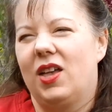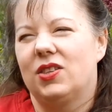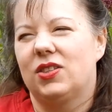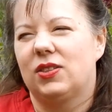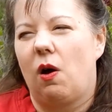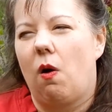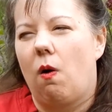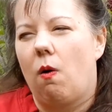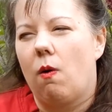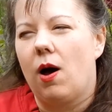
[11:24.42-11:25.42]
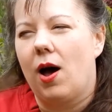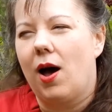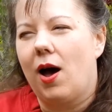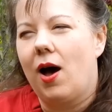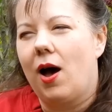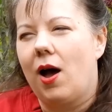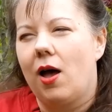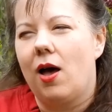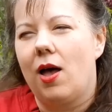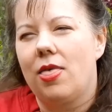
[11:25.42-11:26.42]
So
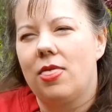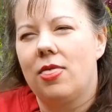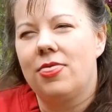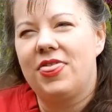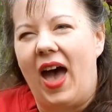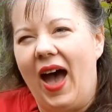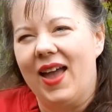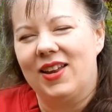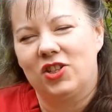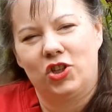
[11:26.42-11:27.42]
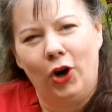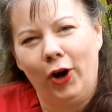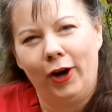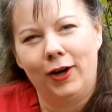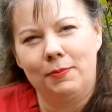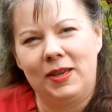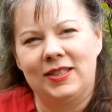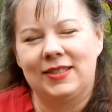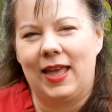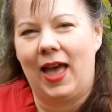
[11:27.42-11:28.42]
that in turn
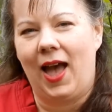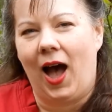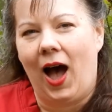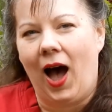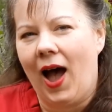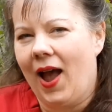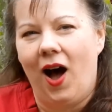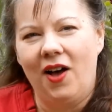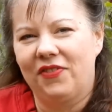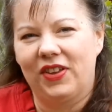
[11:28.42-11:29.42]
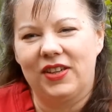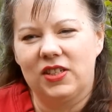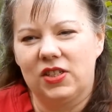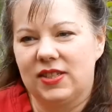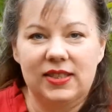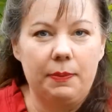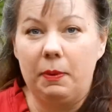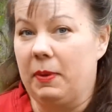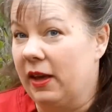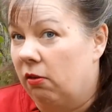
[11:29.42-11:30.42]
means that I often skip
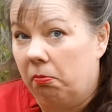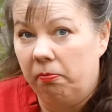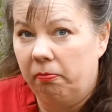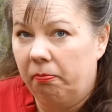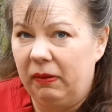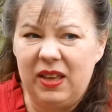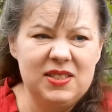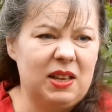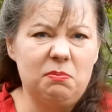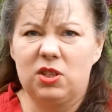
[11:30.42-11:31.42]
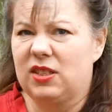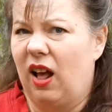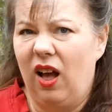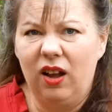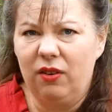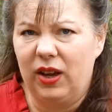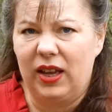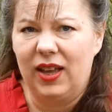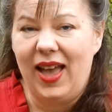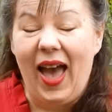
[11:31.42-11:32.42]
a meal because I'm just not
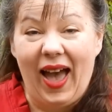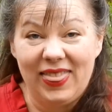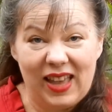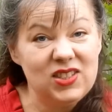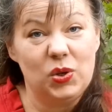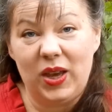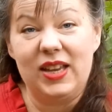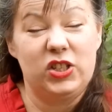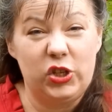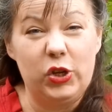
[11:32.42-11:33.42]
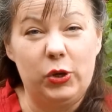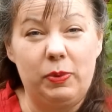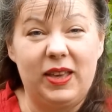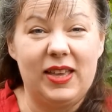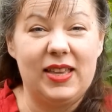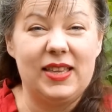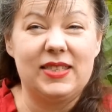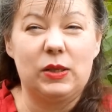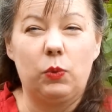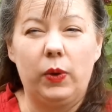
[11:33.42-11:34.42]
hungry. And that's okay too,
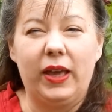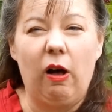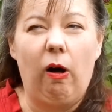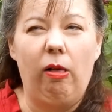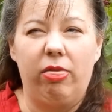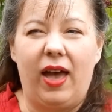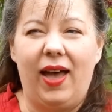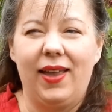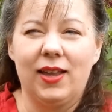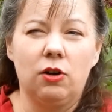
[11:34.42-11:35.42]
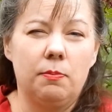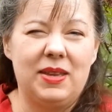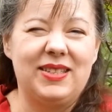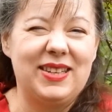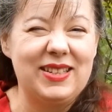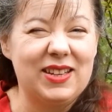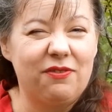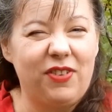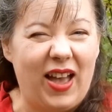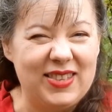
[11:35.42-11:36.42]
because we call that intermittent
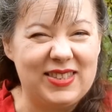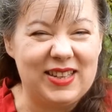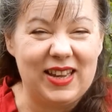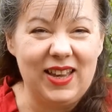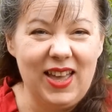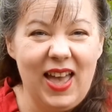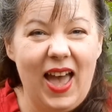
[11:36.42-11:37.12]
fasting,